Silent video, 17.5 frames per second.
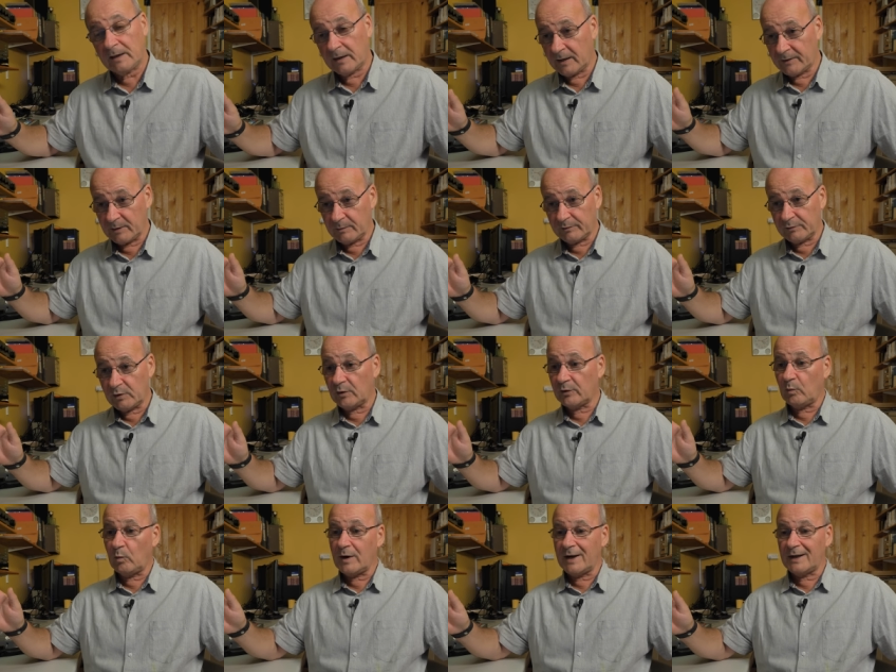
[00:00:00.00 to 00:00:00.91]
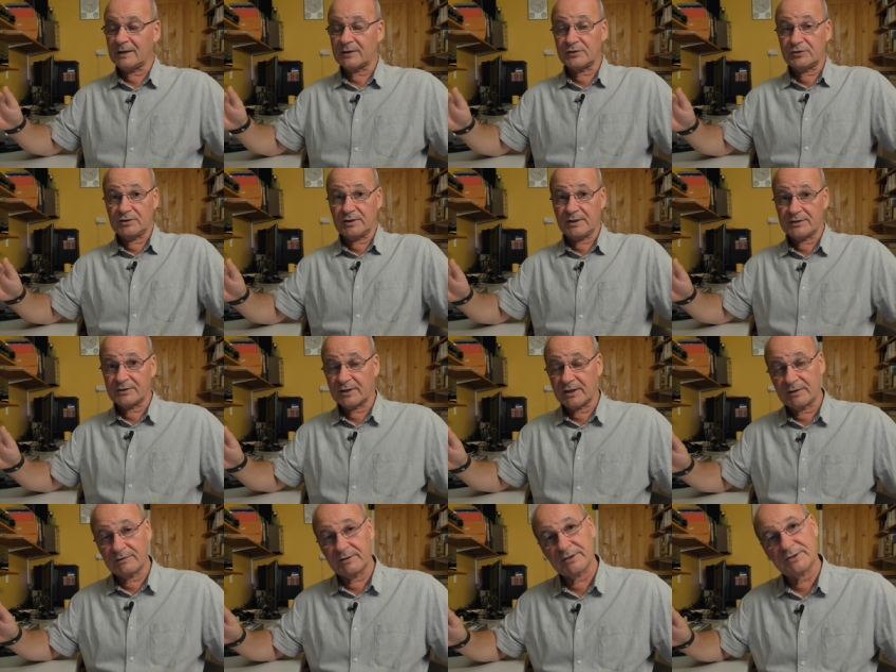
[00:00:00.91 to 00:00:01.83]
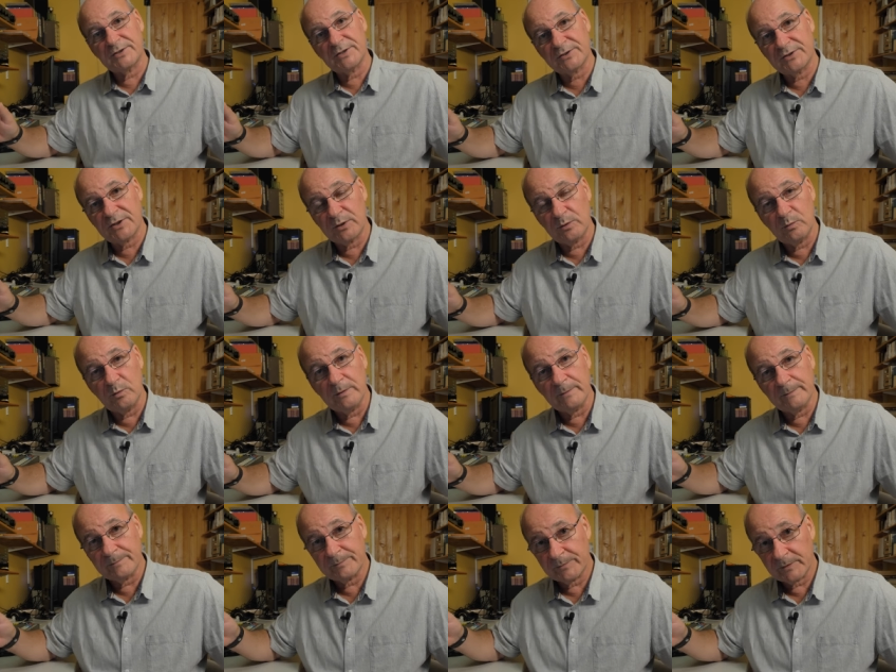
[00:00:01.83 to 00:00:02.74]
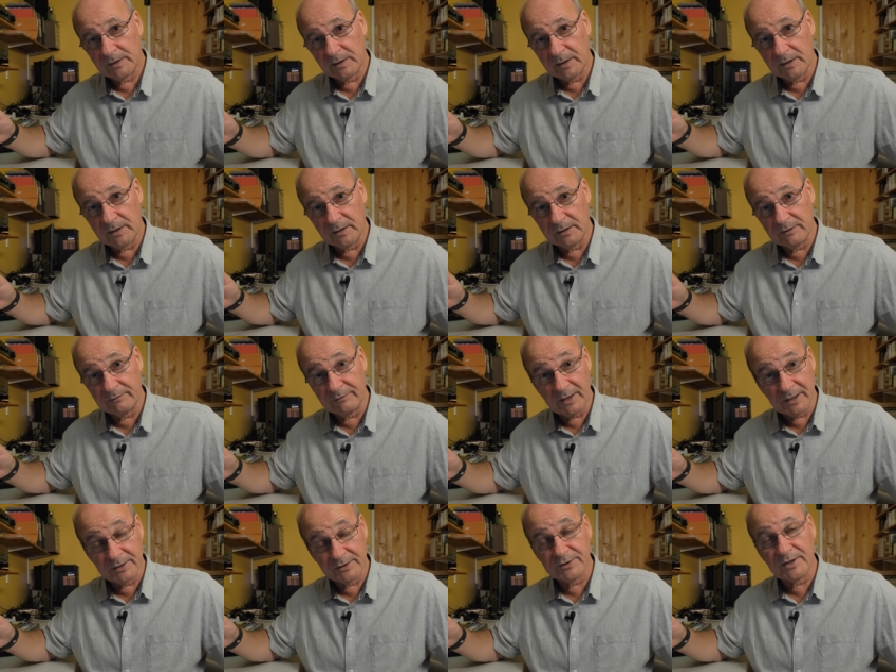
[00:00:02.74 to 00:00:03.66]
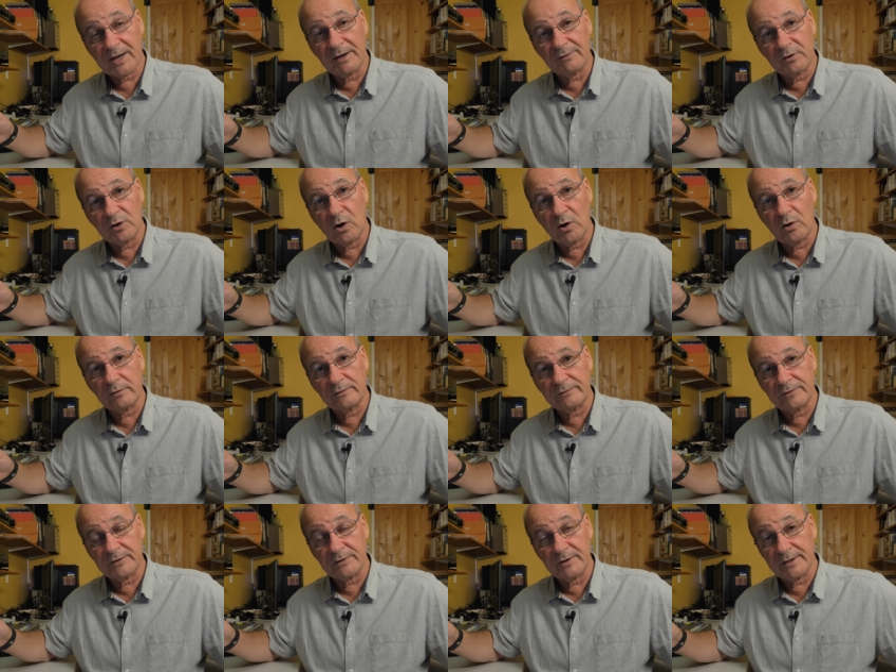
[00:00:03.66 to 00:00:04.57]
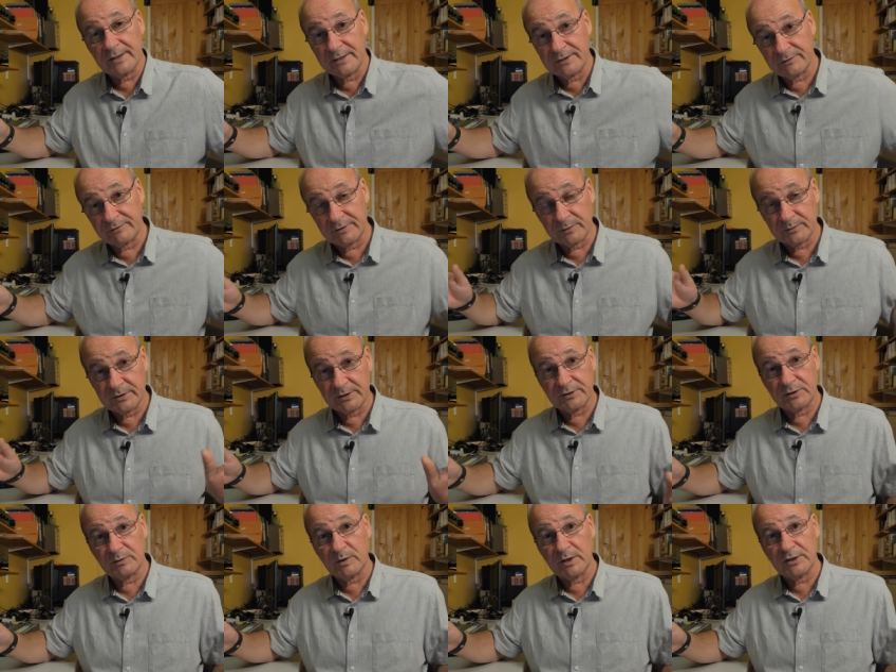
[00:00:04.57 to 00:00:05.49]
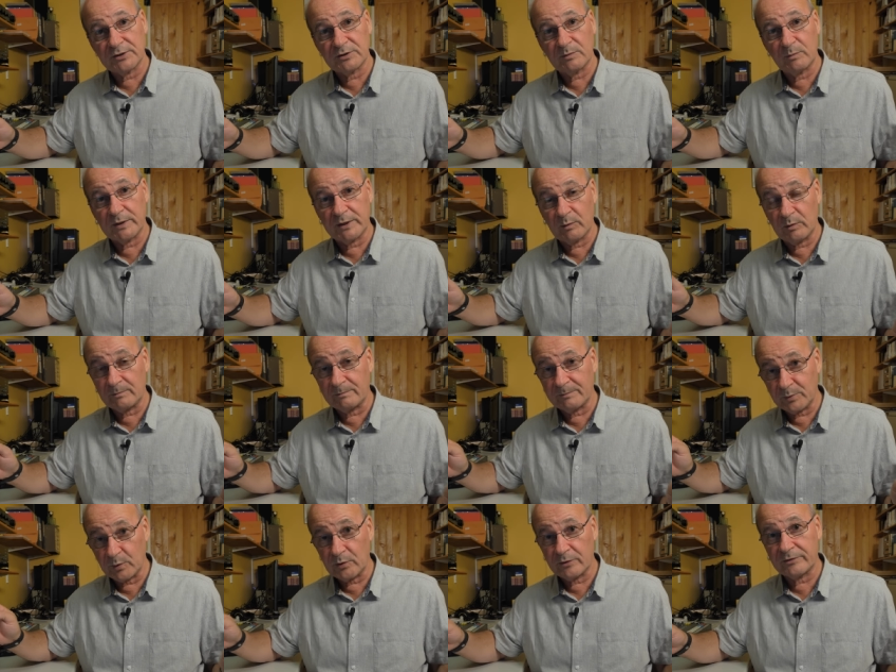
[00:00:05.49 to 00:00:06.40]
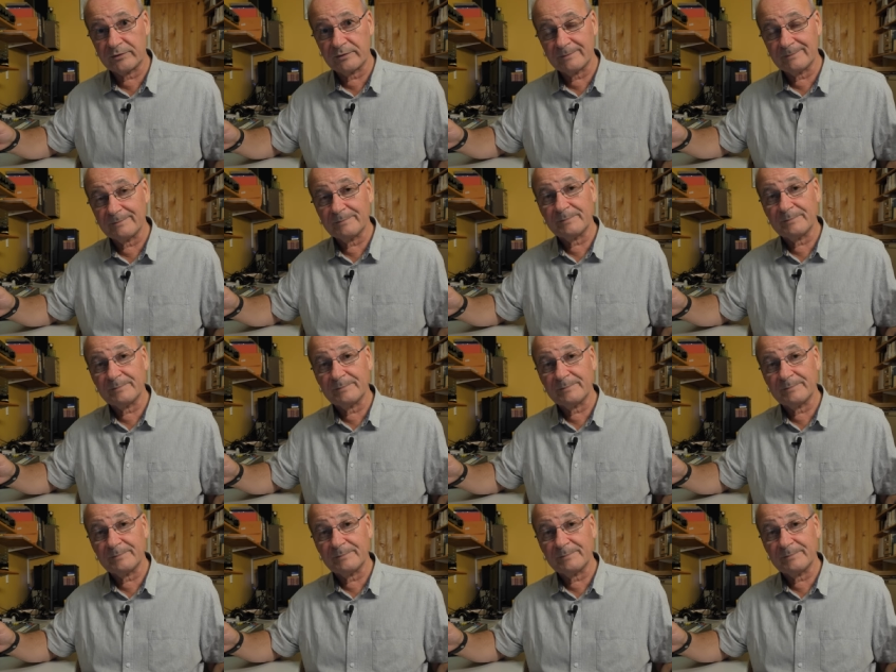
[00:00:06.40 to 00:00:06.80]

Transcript: and then we've got the wireless G series the two uh, that I've got for an interview situation when you want both